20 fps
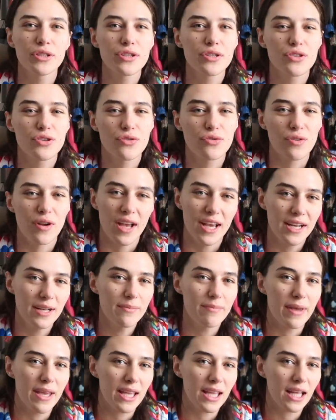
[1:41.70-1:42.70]
to try to
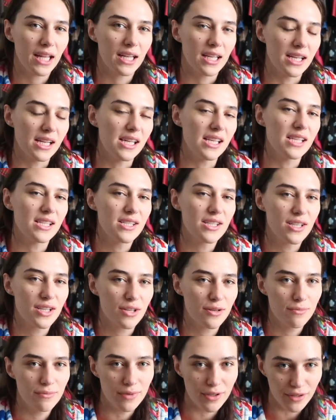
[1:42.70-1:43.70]
make it an
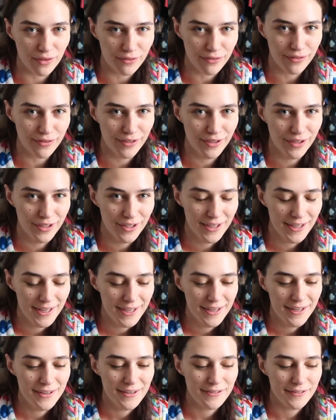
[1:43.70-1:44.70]
easier move
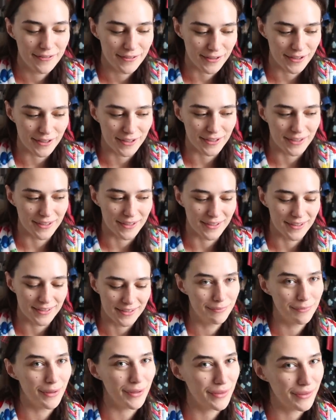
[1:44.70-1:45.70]
for
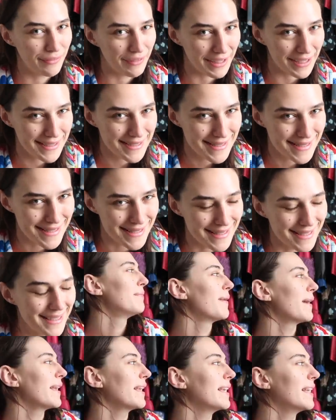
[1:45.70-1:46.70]
both of us
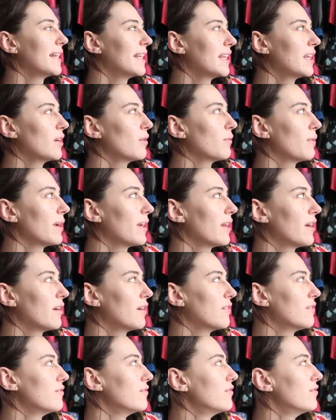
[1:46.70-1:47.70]
by getting rid
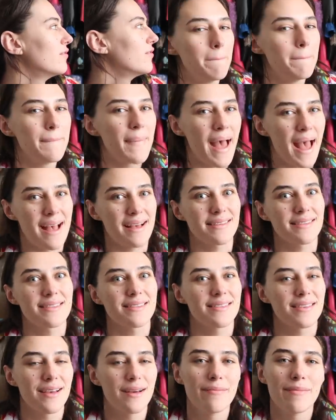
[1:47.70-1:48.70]
of
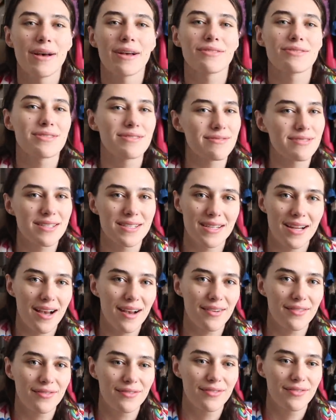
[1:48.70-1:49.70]
mass amounts of
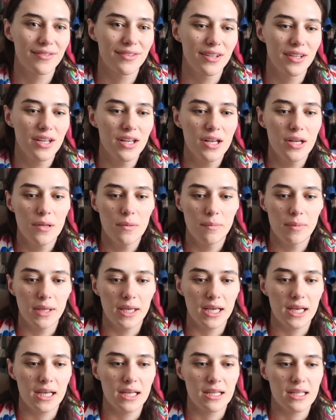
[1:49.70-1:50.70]
stuff.
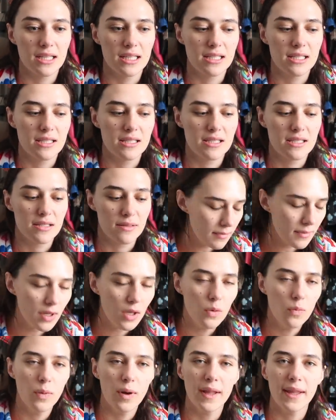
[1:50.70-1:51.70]
Because
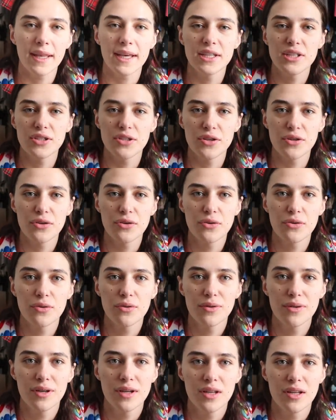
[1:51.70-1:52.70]
while I
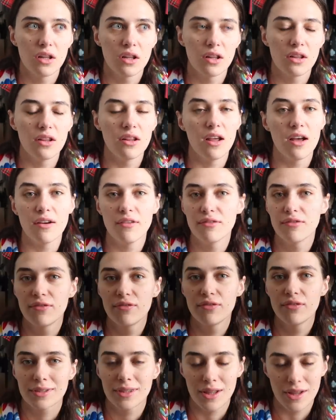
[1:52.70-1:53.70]
do love
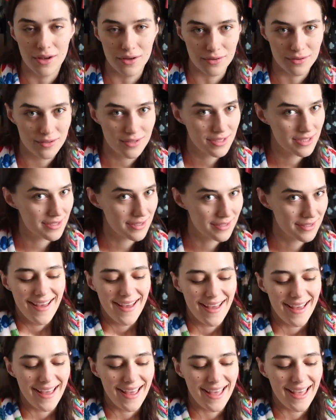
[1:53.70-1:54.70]
clothes
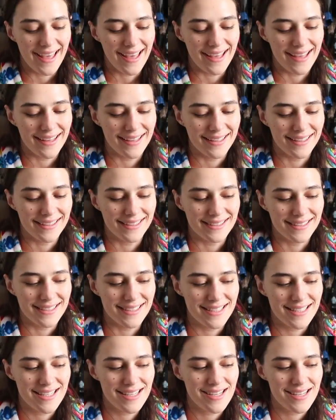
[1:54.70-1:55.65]
and